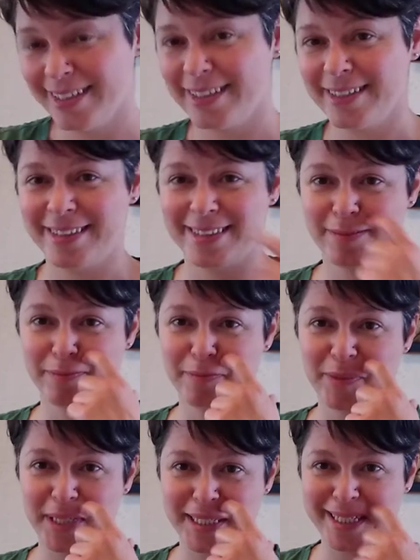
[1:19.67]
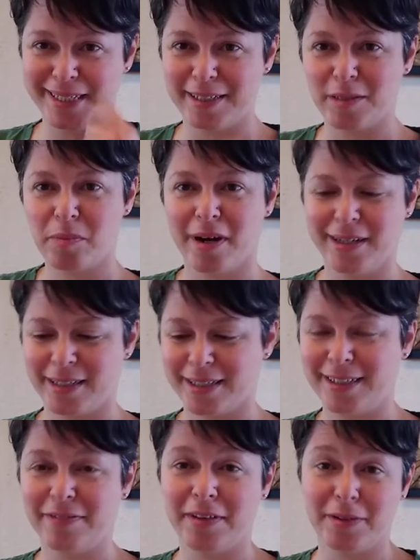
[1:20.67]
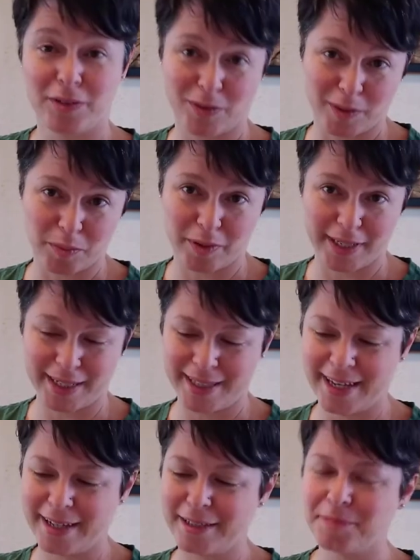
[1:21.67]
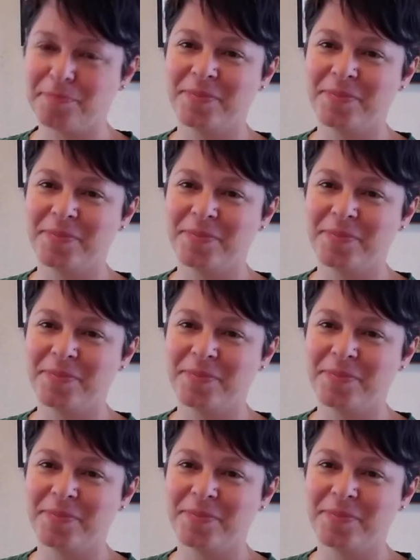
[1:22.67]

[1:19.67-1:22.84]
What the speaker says: because it's a pretty tedious project, even though it's really pretty at the end.